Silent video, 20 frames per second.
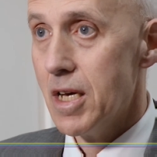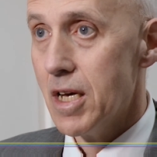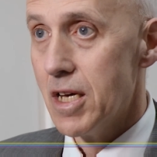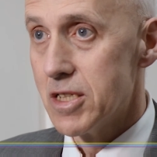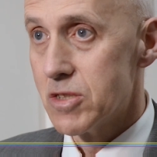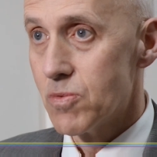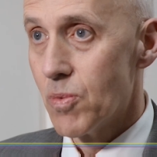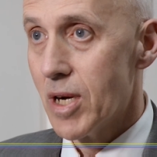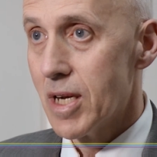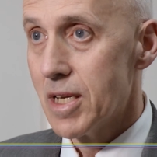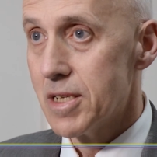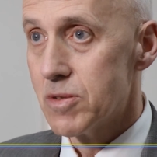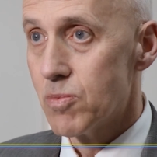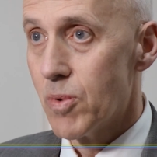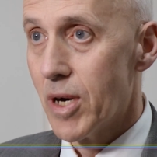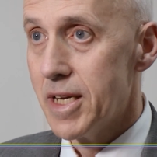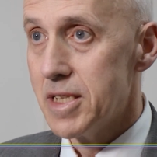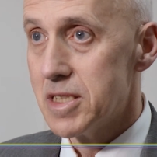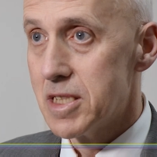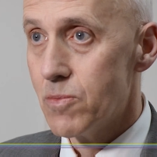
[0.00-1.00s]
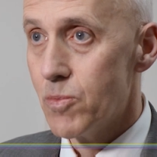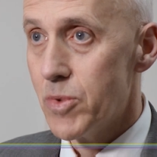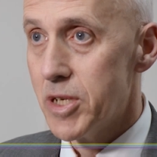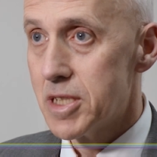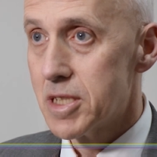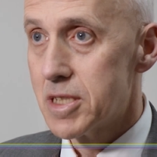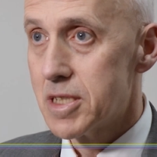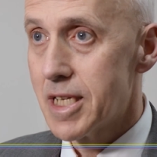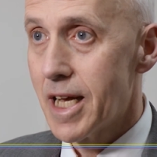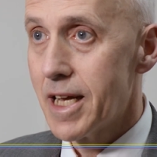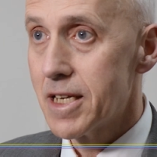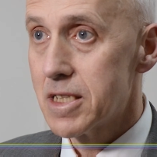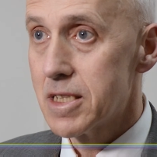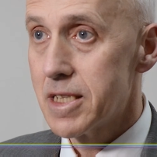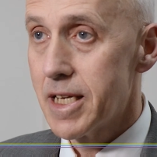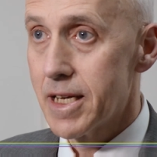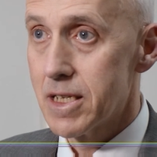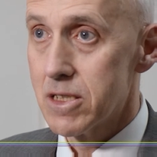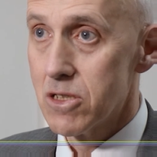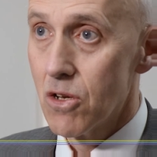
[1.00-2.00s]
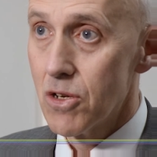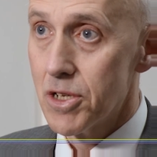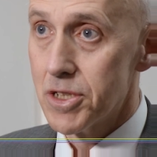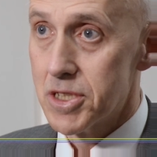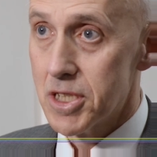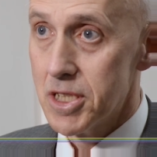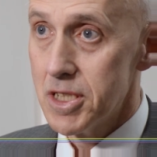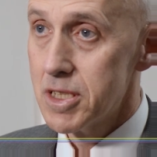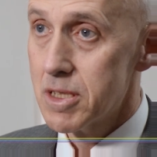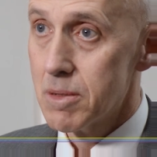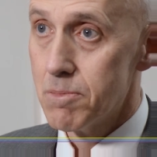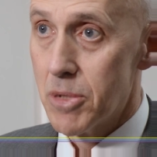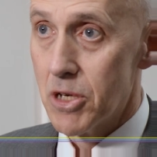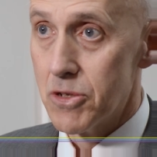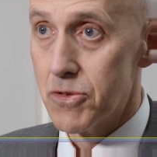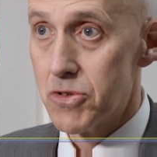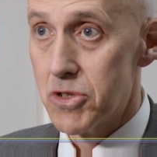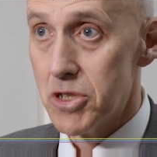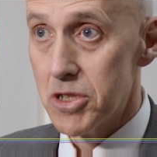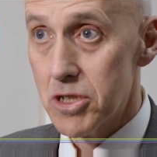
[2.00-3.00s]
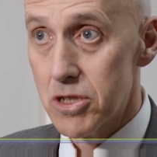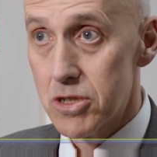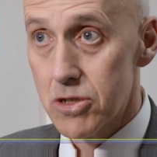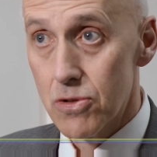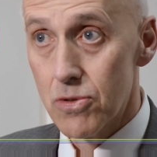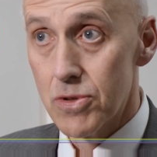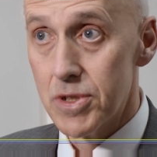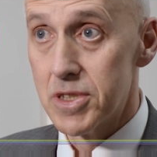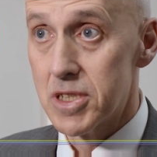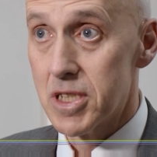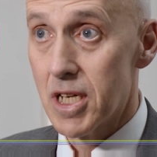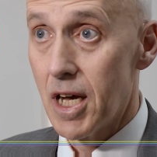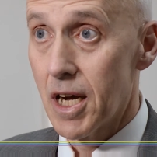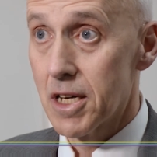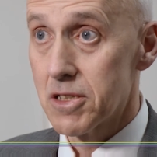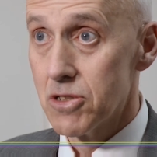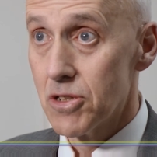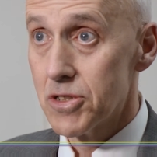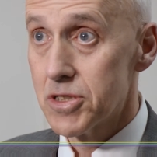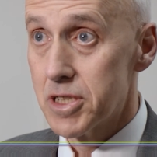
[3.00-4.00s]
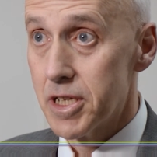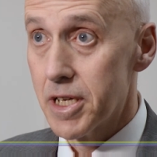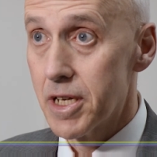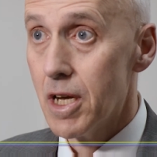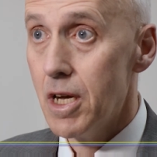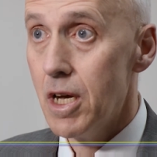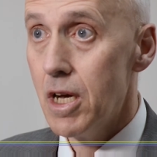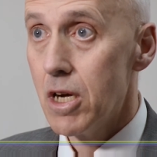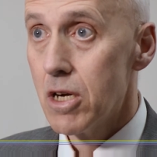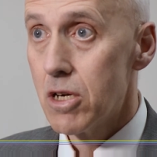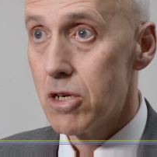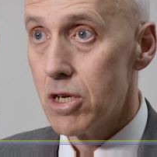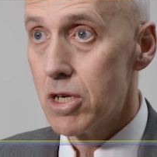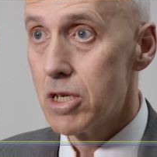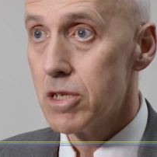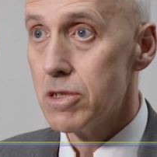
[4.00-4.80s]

as well as ways in which technologies, both digital and diagnostic, could